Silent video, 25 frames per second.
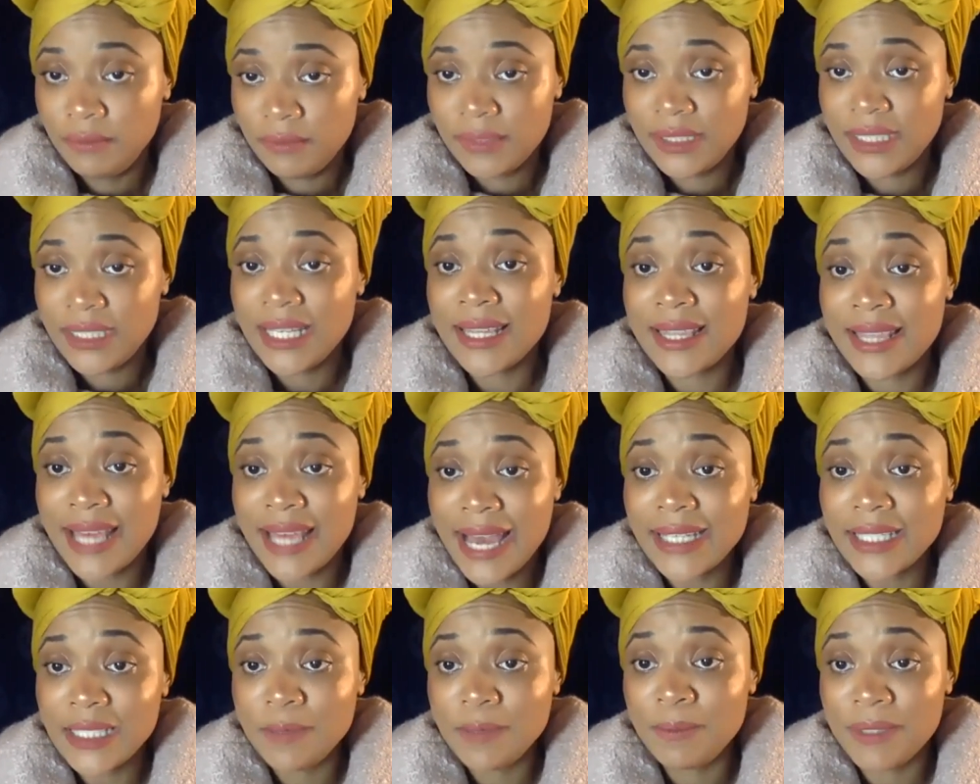to
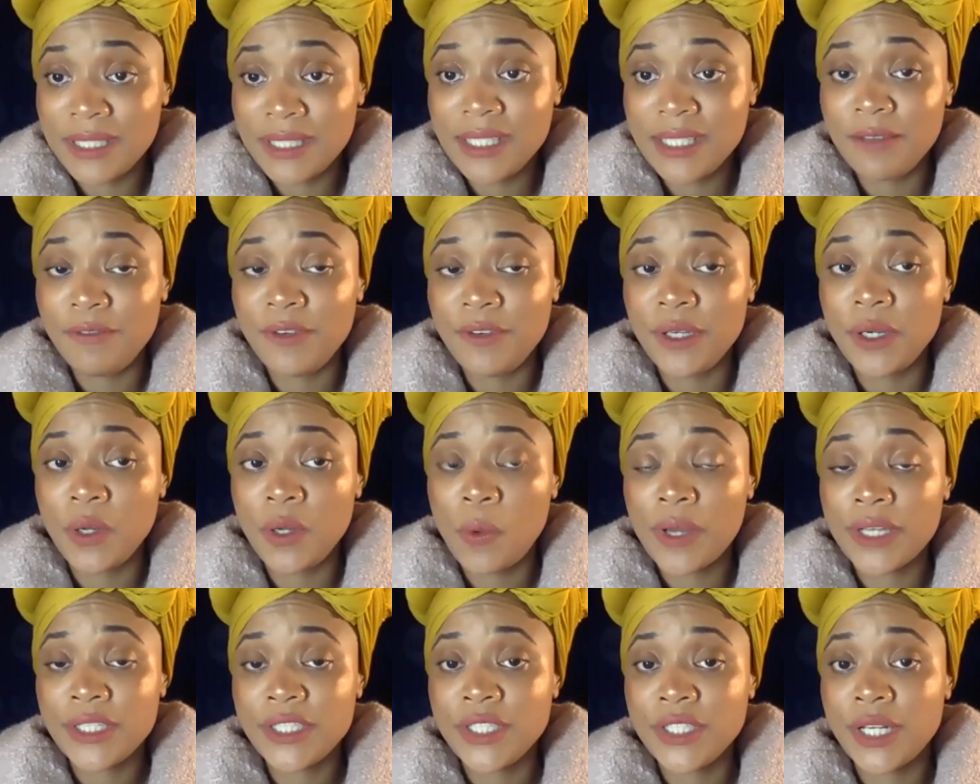that specific
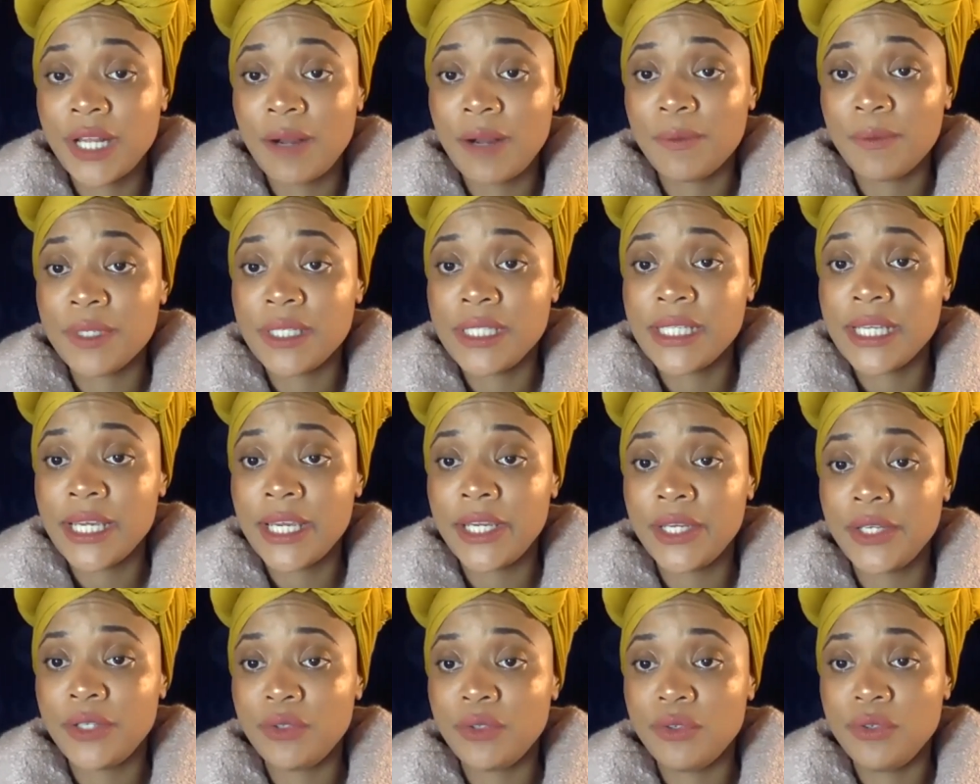question, I would
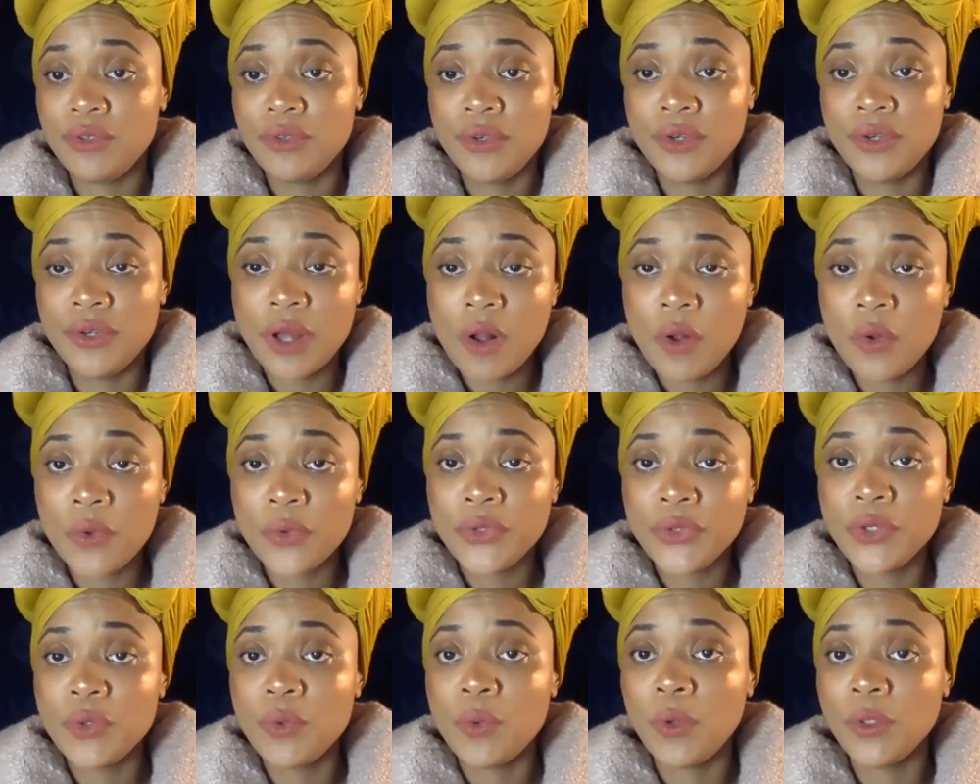say no.
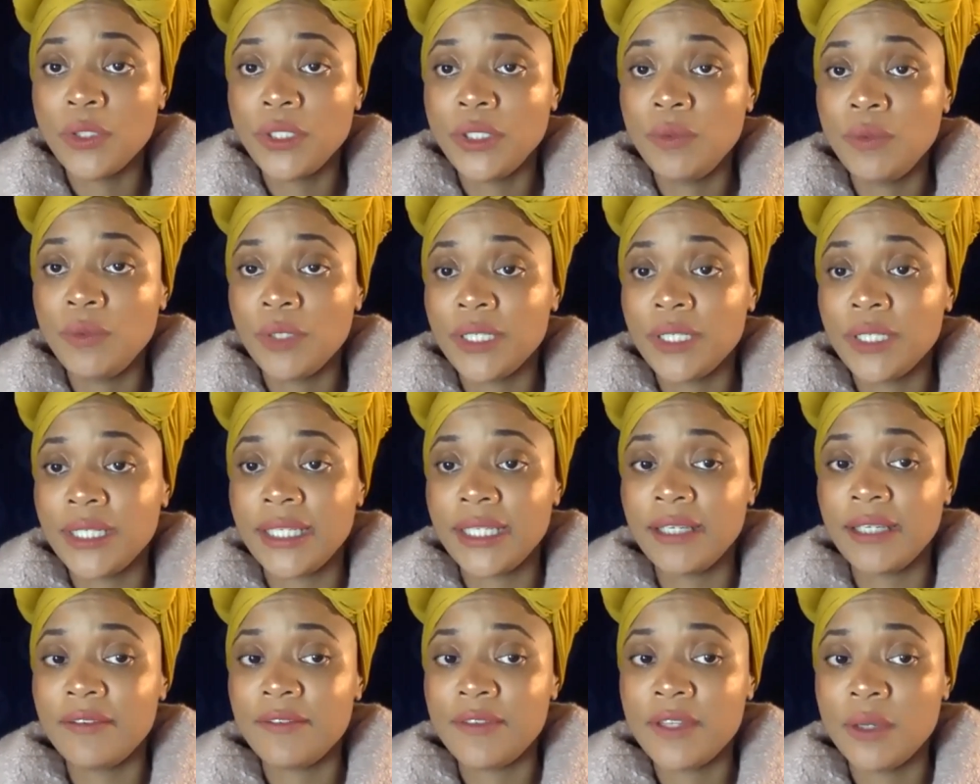You only want to
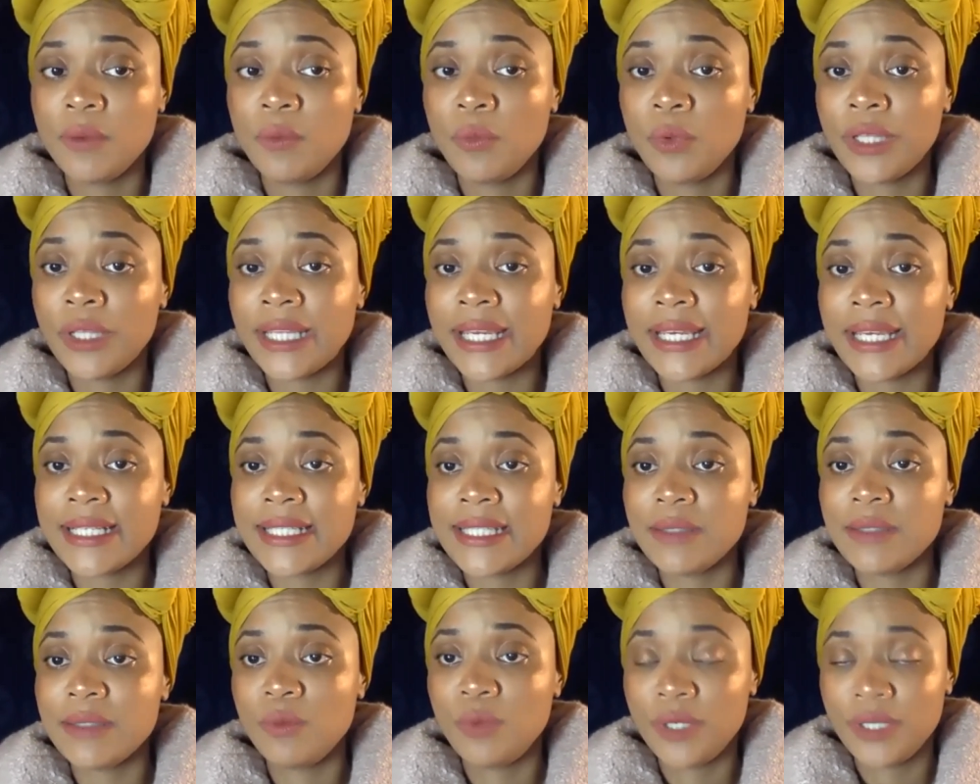give them what
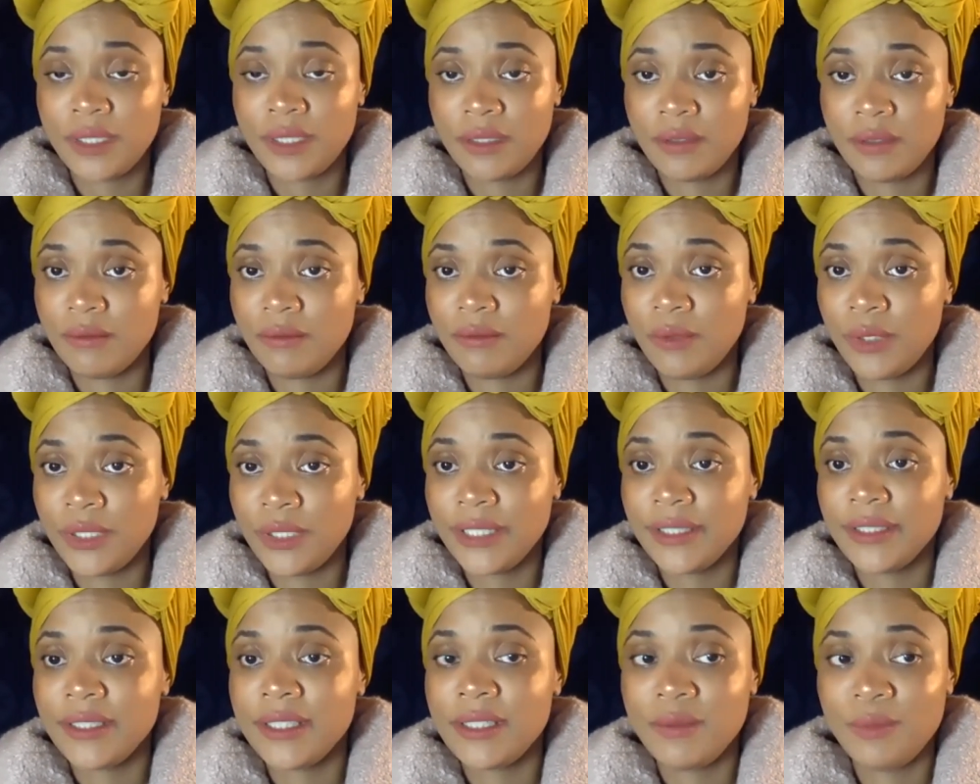
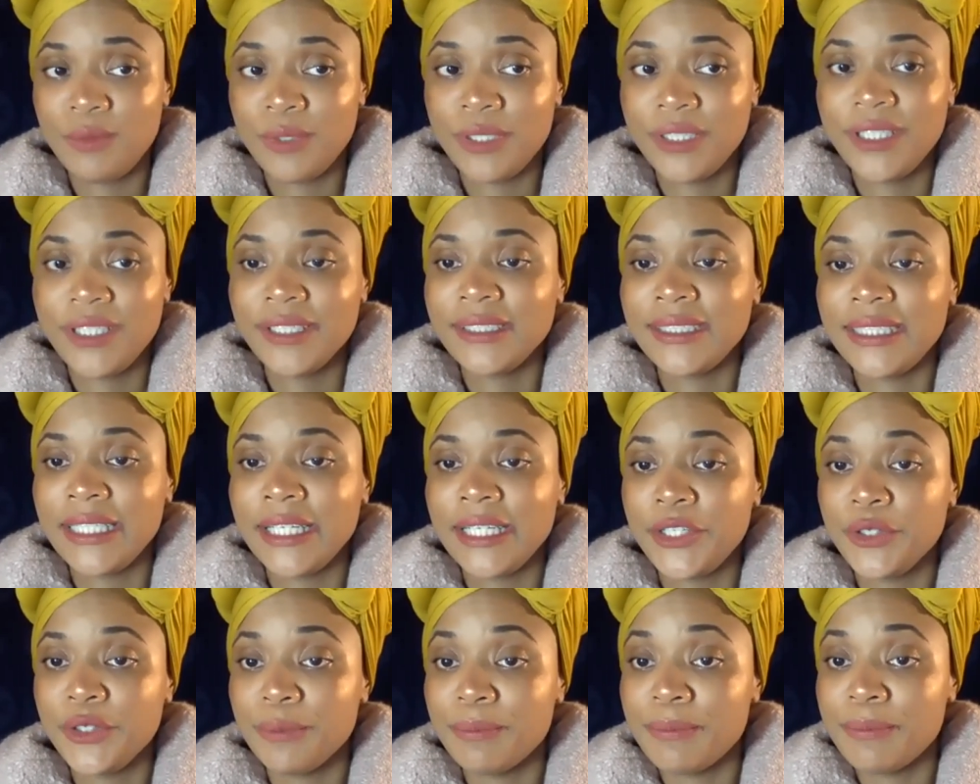they're
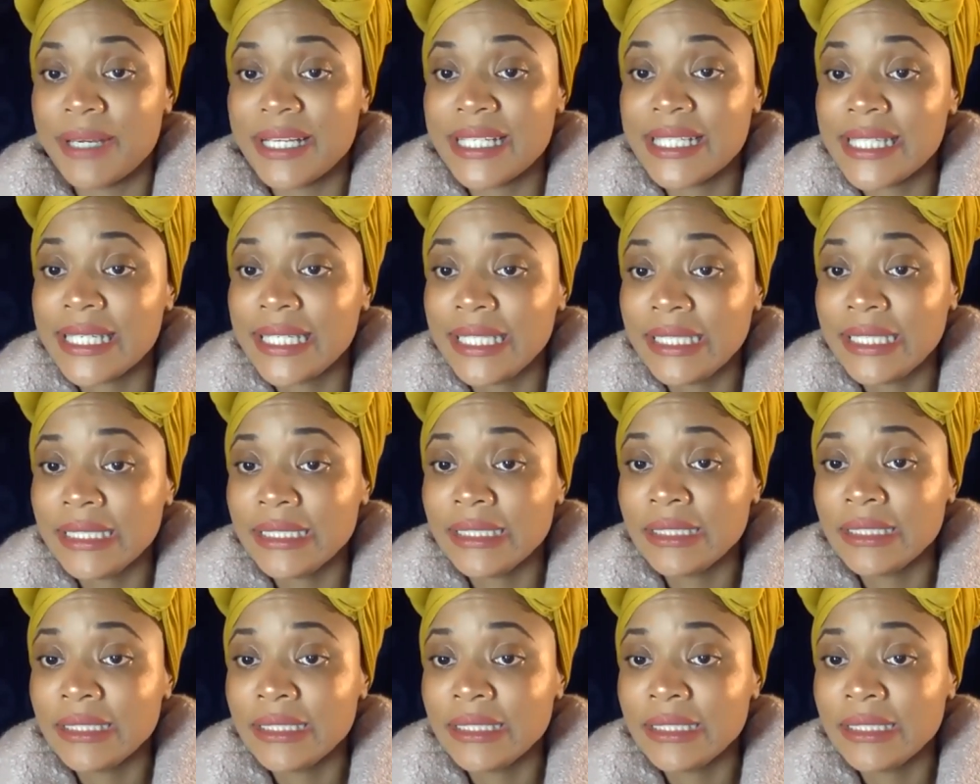saying you're missing.